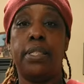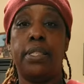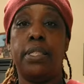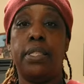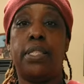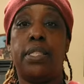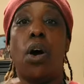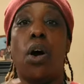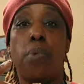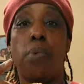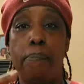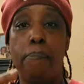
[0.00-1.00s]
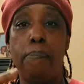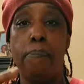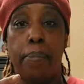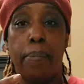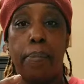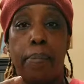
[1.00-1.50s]
So remember,
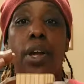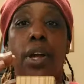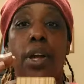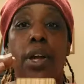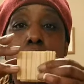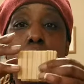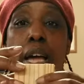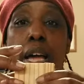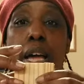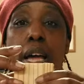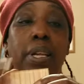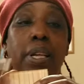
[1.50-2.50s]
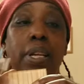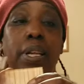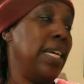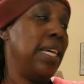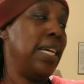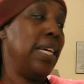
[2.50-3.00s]
you're going to put this
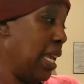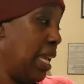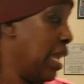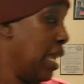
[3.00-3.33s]
in,